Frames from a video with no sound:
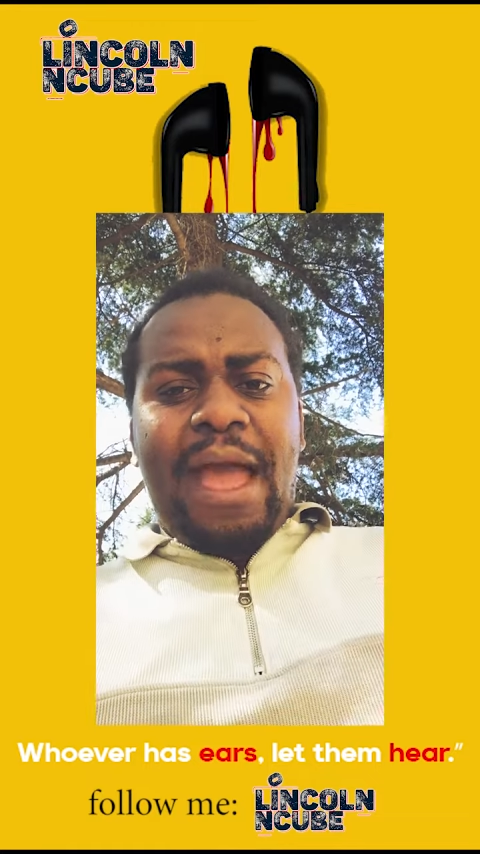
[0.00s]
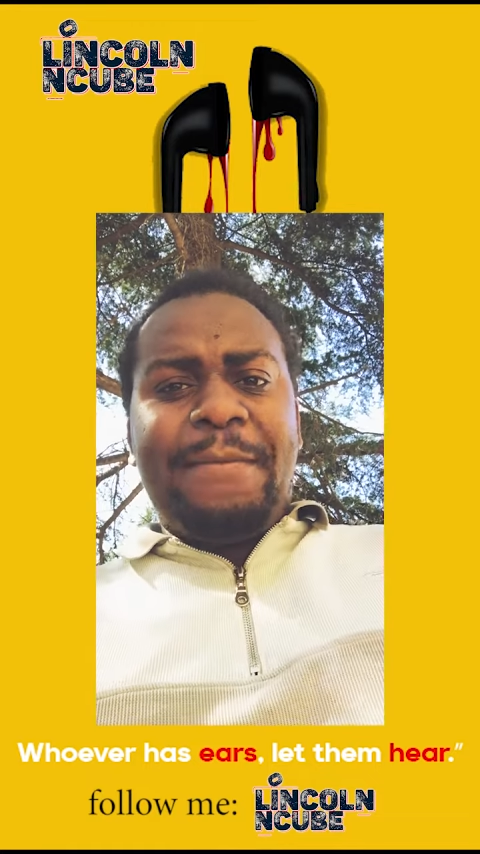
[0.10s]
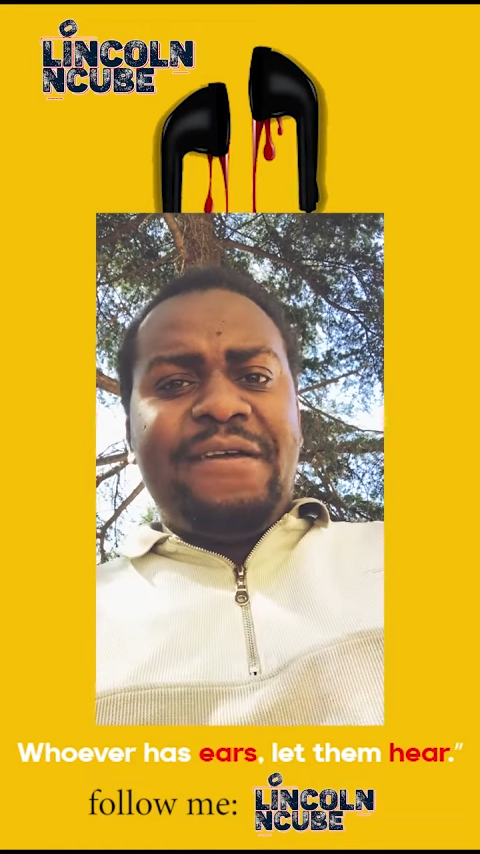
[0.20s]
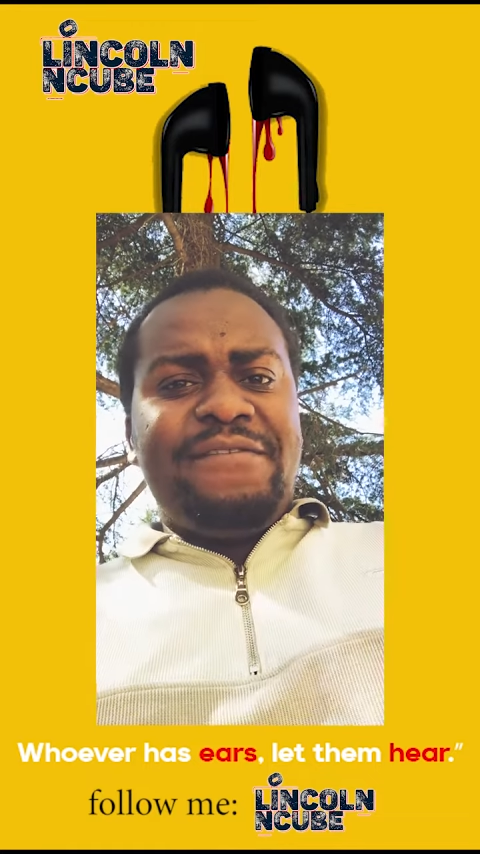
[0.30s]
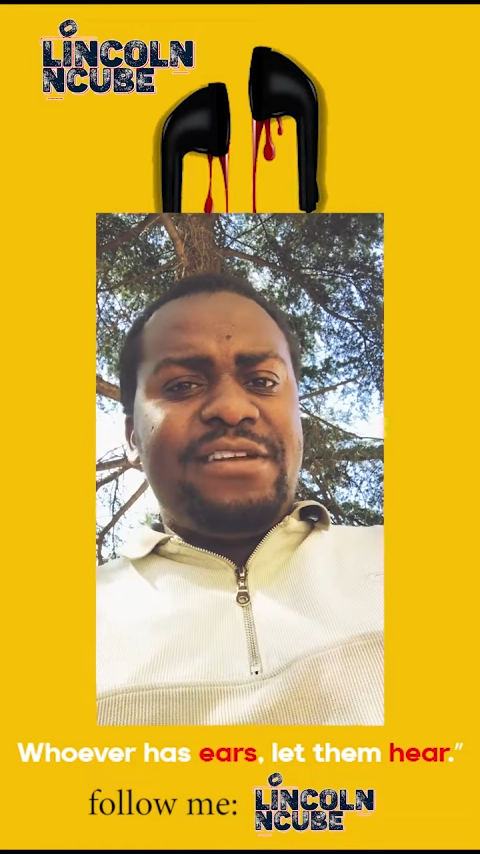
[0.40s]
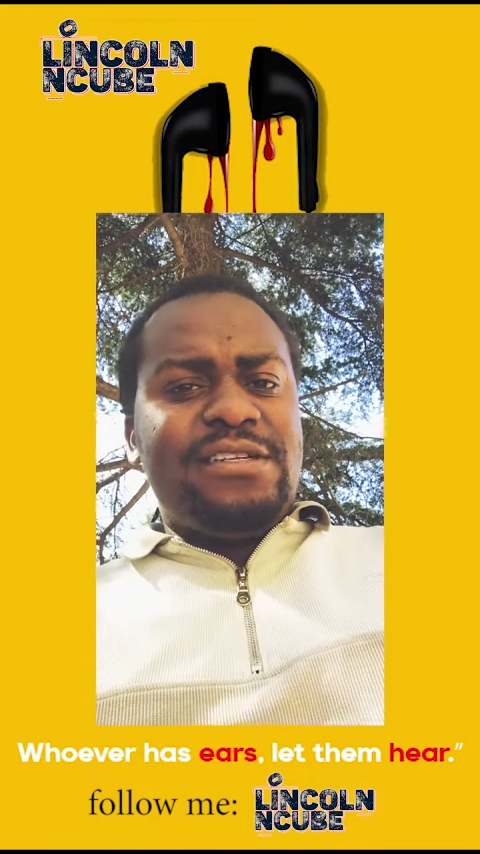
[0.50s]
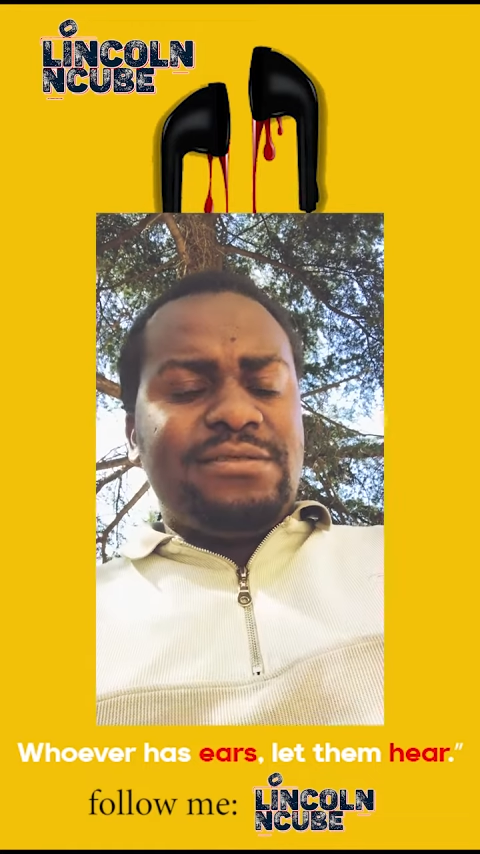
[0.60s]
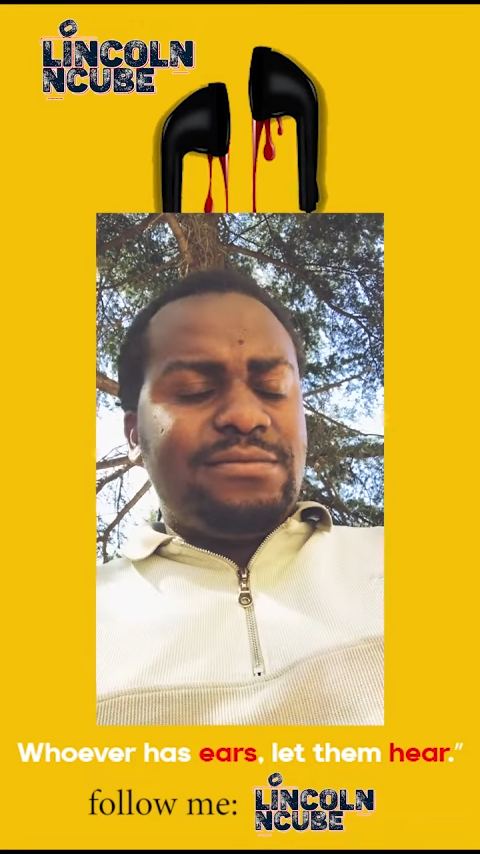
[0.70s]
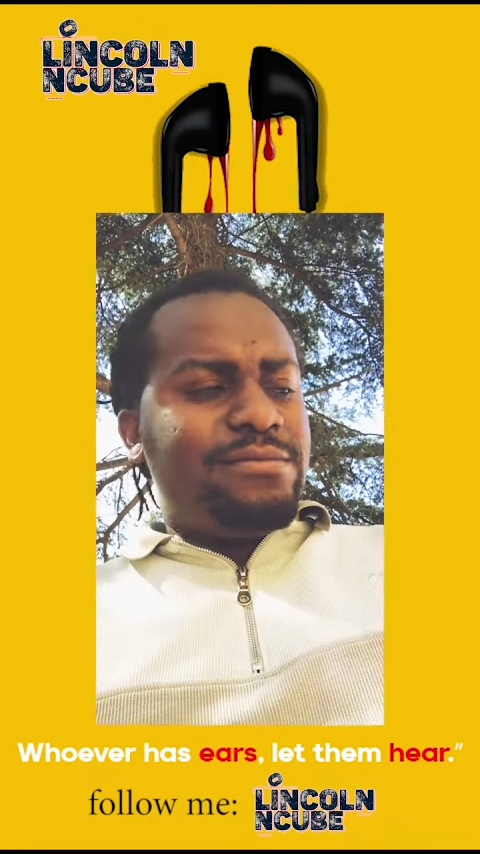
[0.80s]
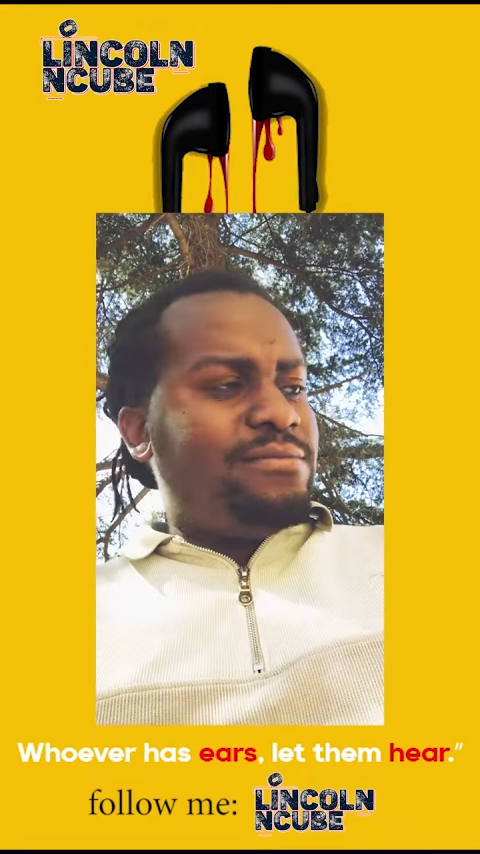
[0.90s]
ah my friend
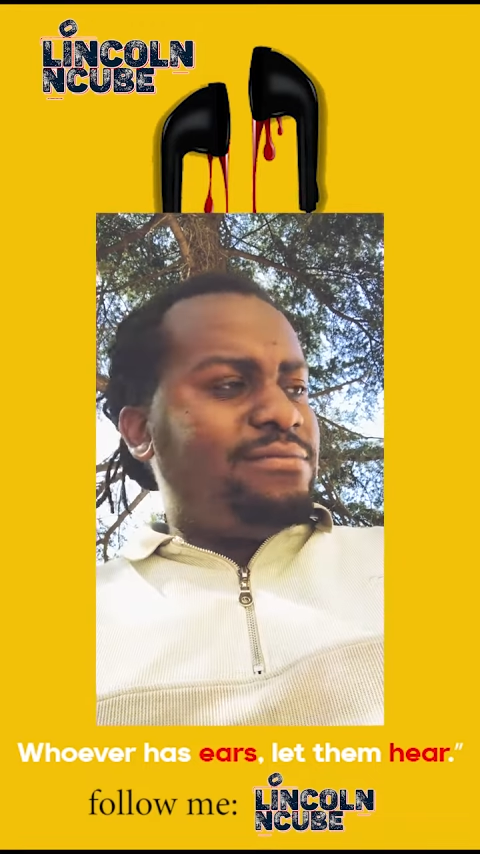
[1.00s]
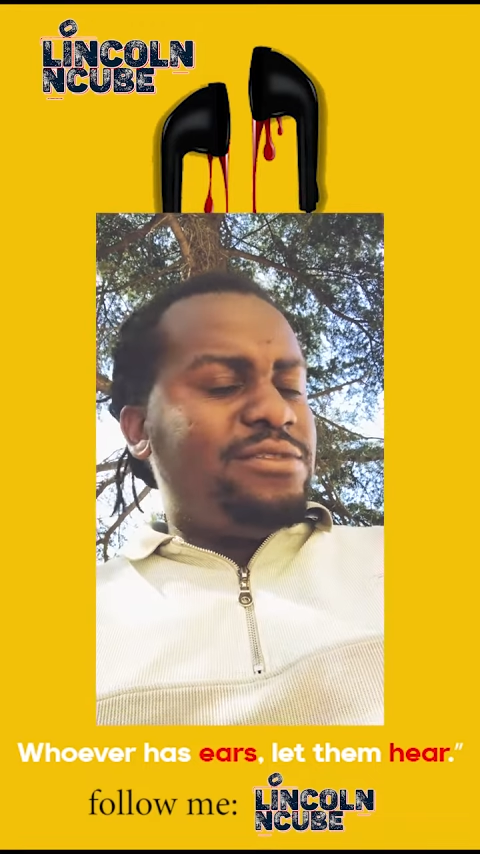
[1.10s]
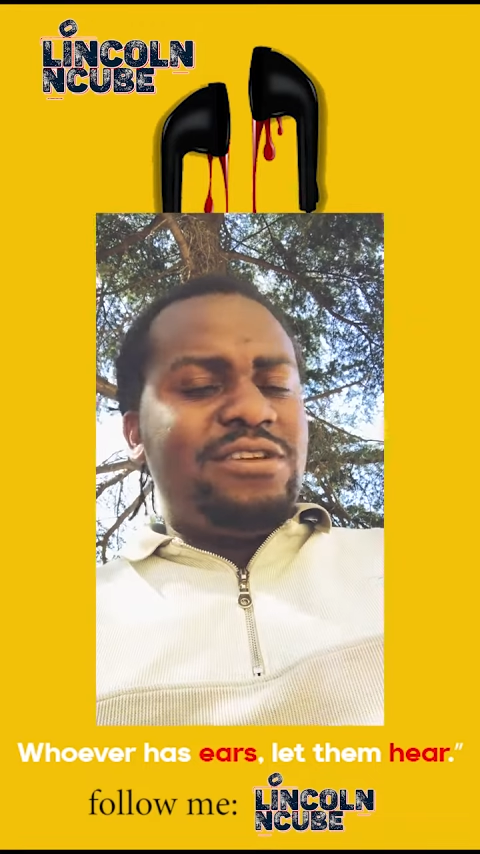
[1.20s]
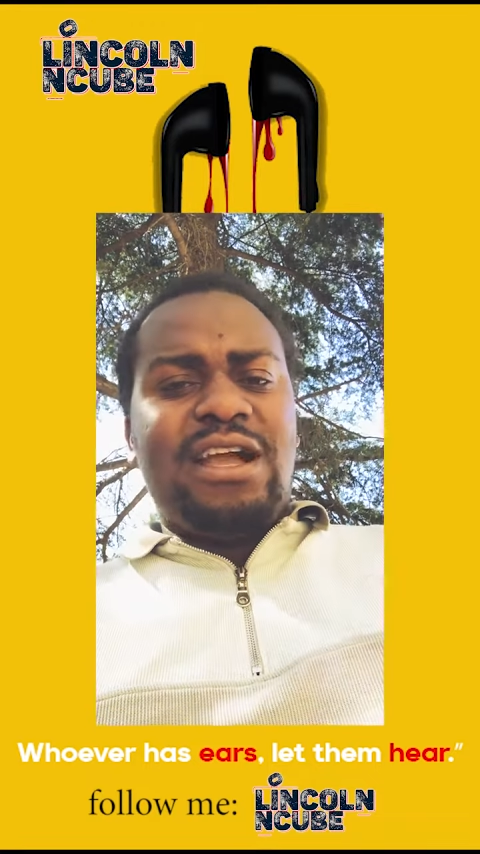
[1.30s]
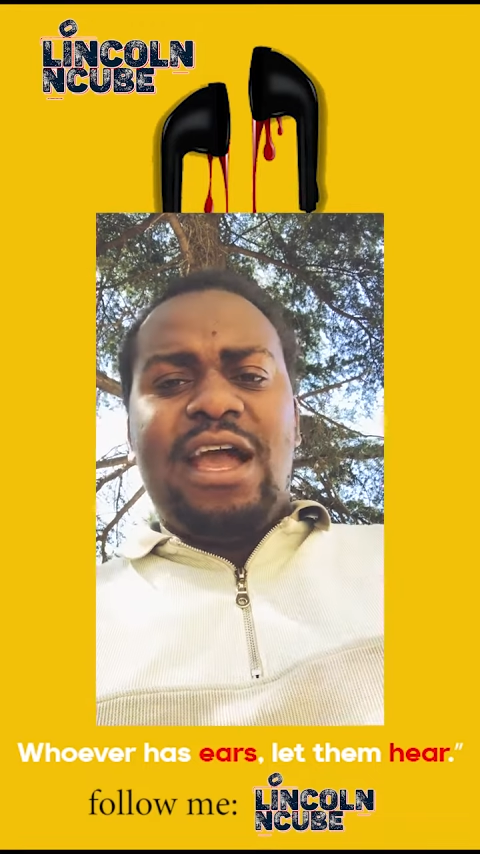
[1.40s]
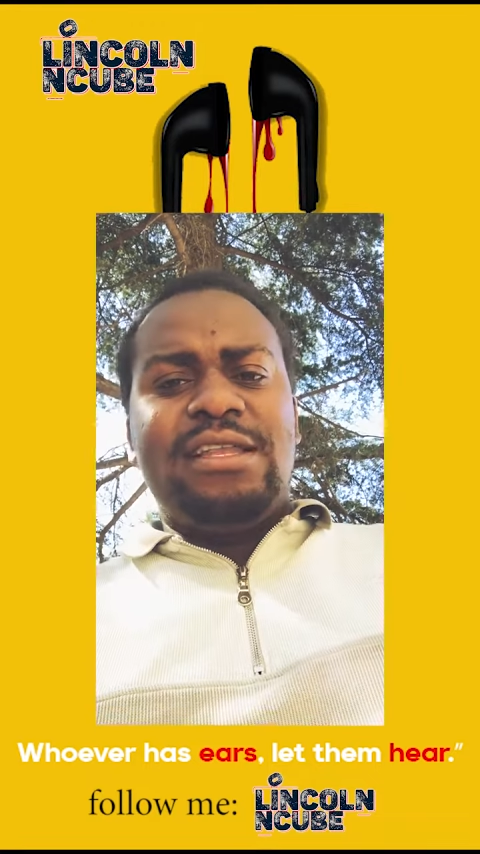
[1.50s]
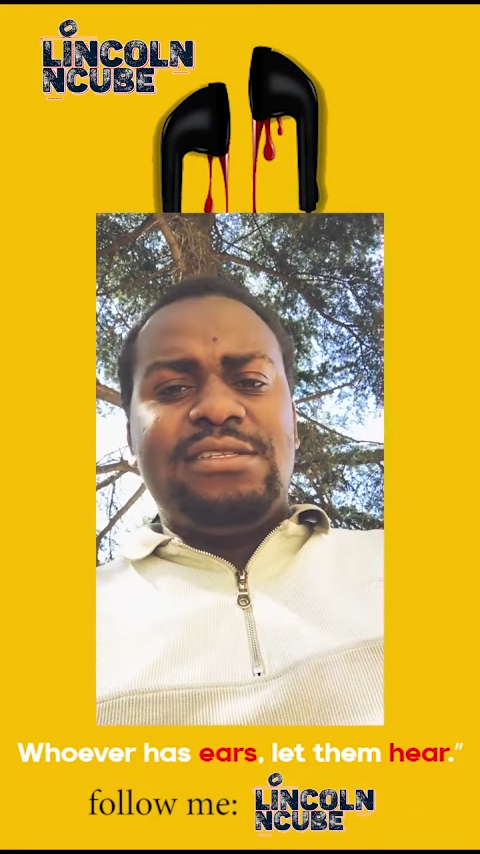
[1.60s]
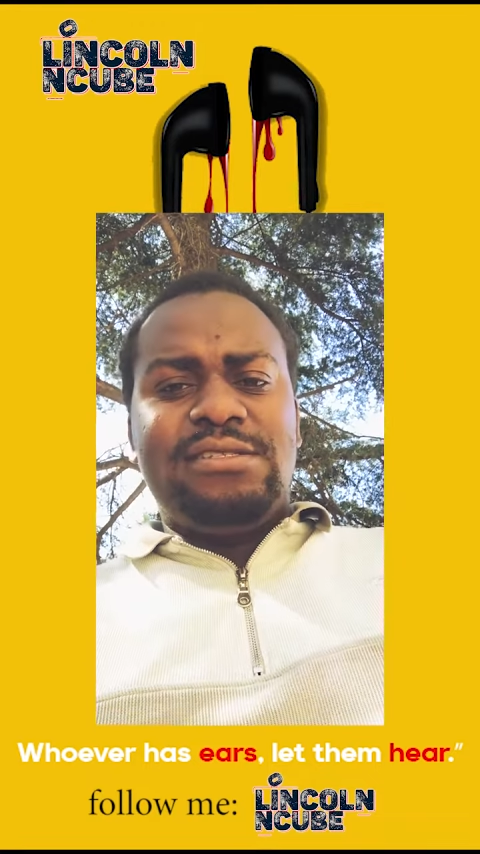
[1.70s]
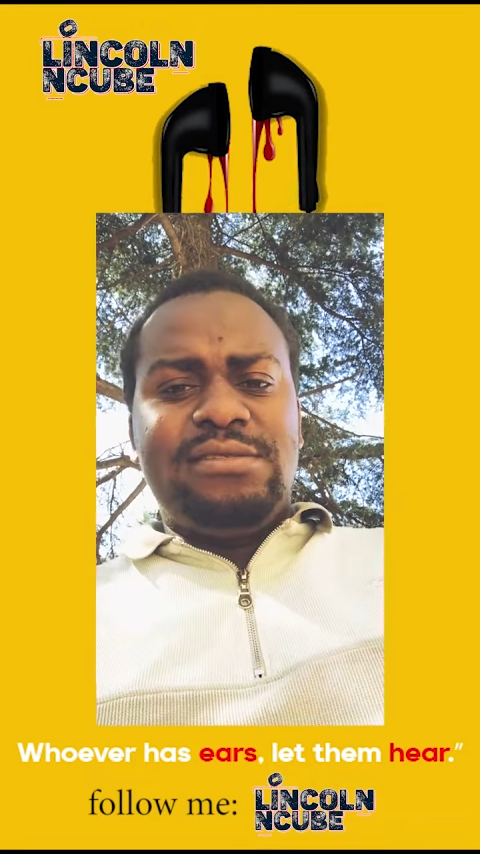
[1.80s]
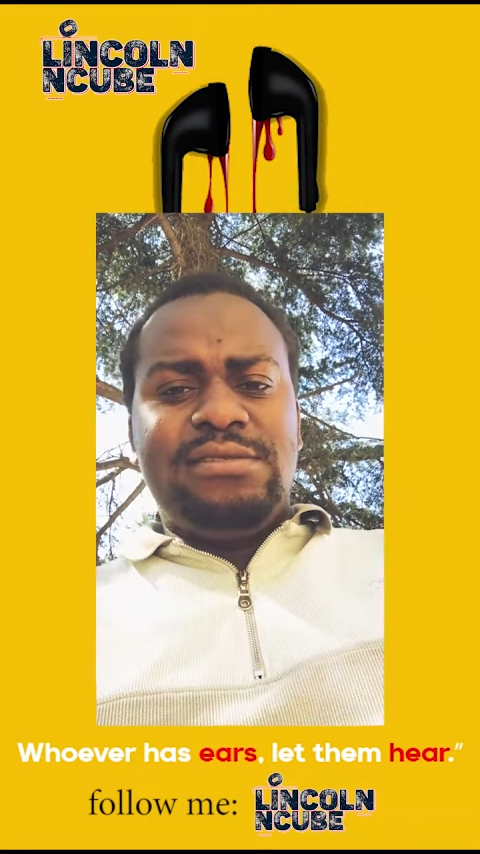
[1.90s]
you can't